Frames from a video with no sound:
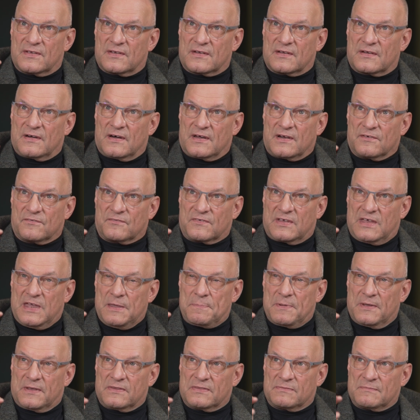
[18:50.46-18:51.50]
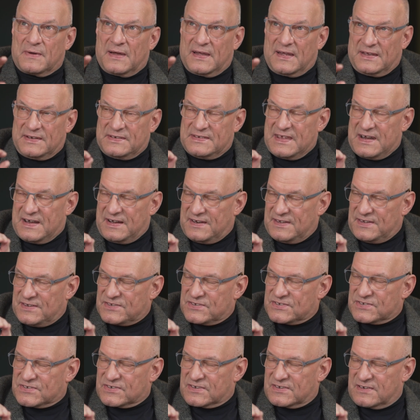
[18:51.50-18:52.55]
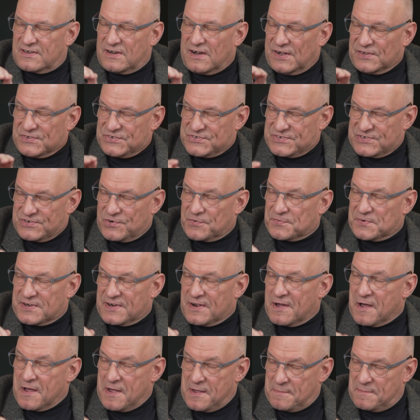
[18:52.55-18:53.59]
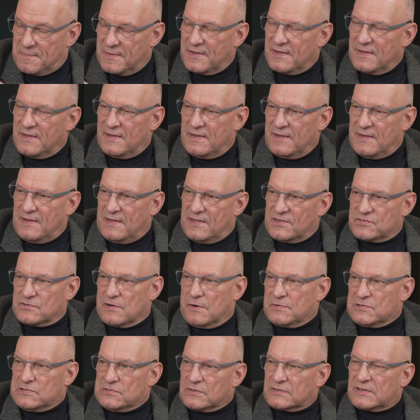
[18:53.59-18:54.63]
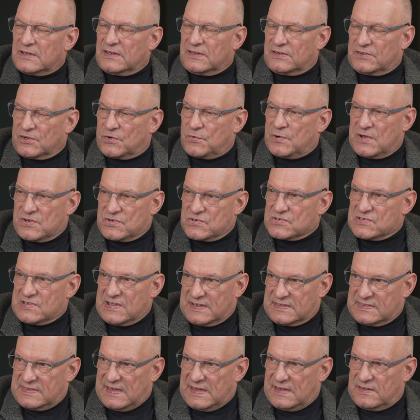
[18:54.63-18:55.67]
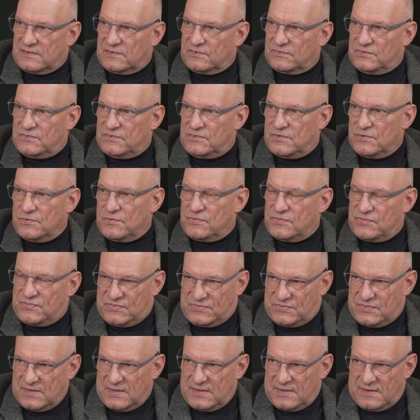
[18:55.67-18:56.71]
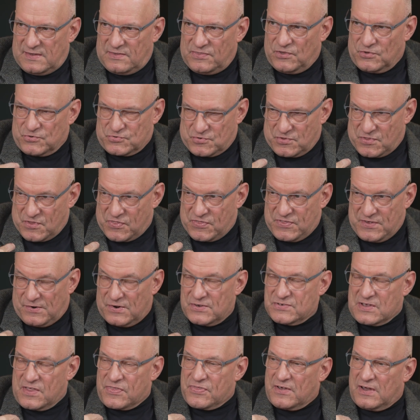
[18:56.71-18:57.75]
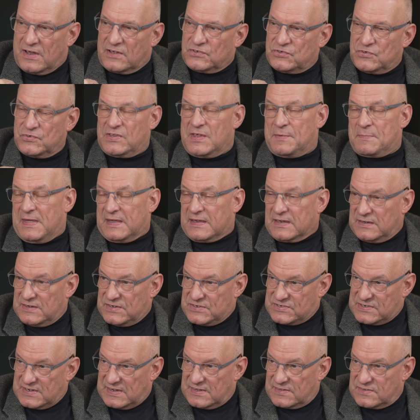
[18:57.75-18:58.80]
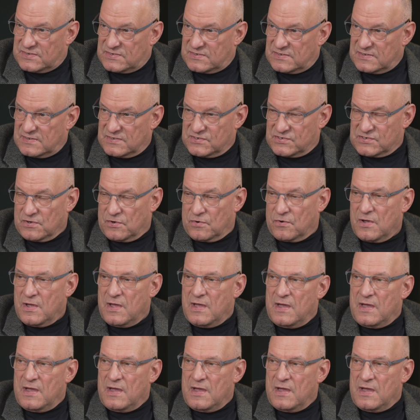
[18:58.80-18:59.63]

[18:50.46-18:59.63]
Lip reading: kind of keeping my identity constant over time? So I was looking into questions like that. Those were the theories I thought, do they make any sense? And so